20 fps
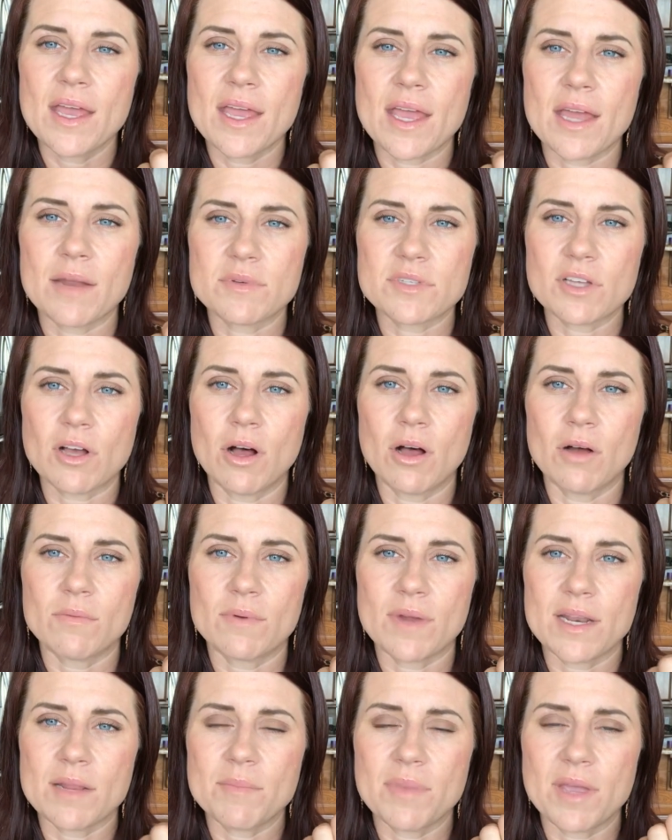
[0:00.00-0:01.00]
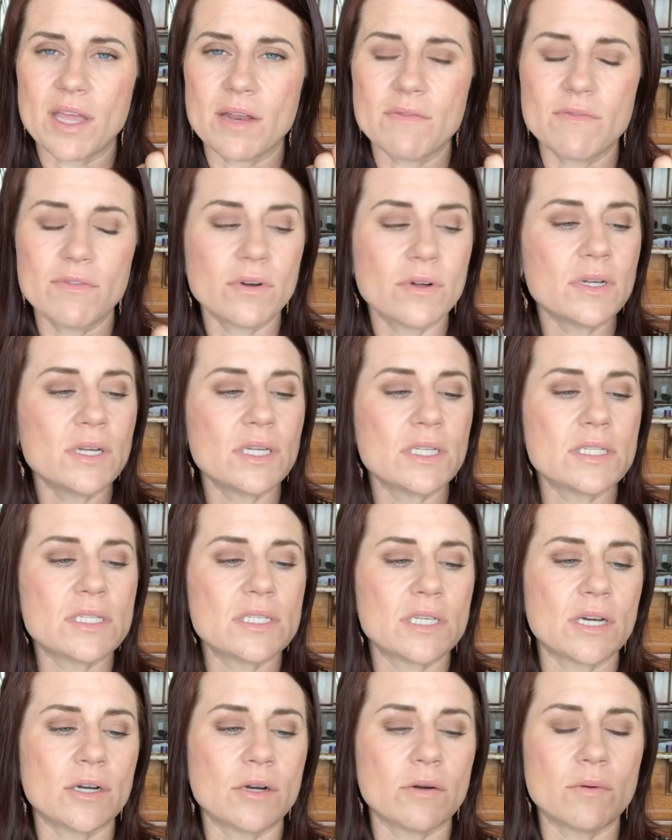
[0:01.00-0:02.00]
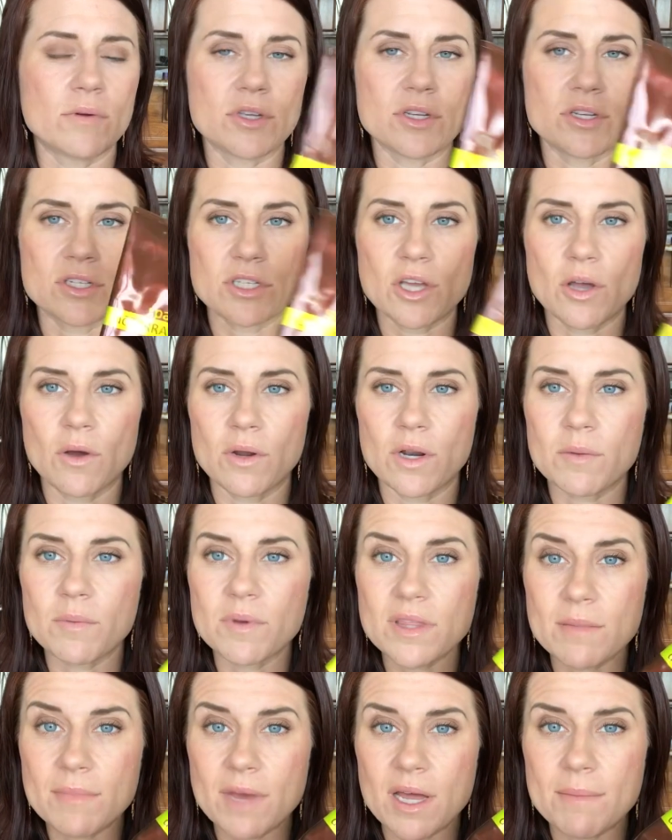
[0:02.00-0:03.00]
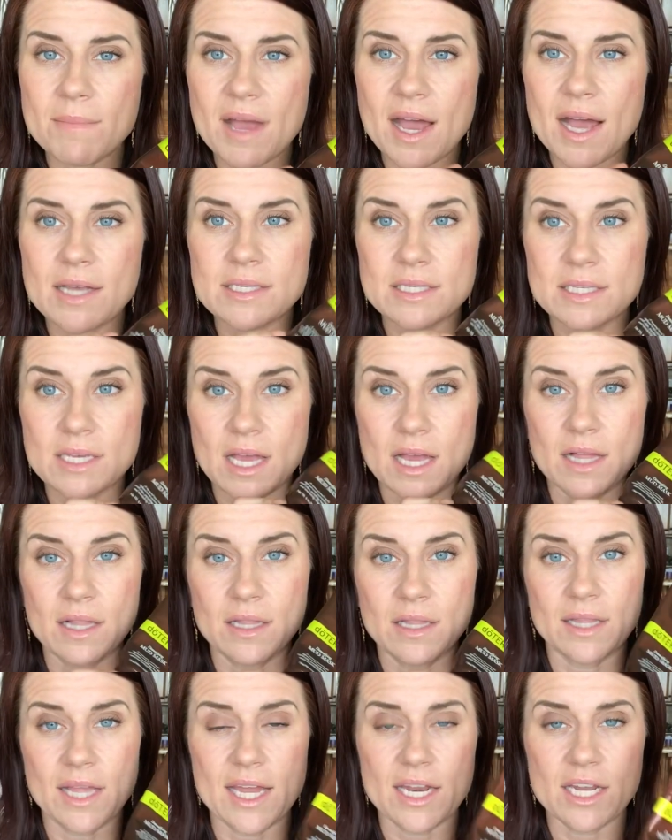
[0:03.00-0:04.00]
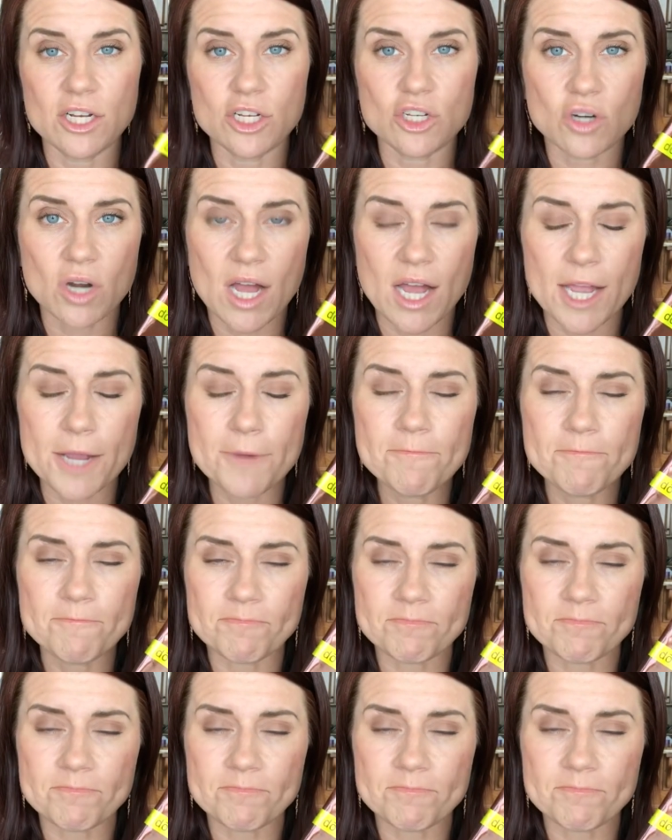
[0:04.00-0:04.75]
and was all red and painful, and so you just coat it with the mud mask, let it dry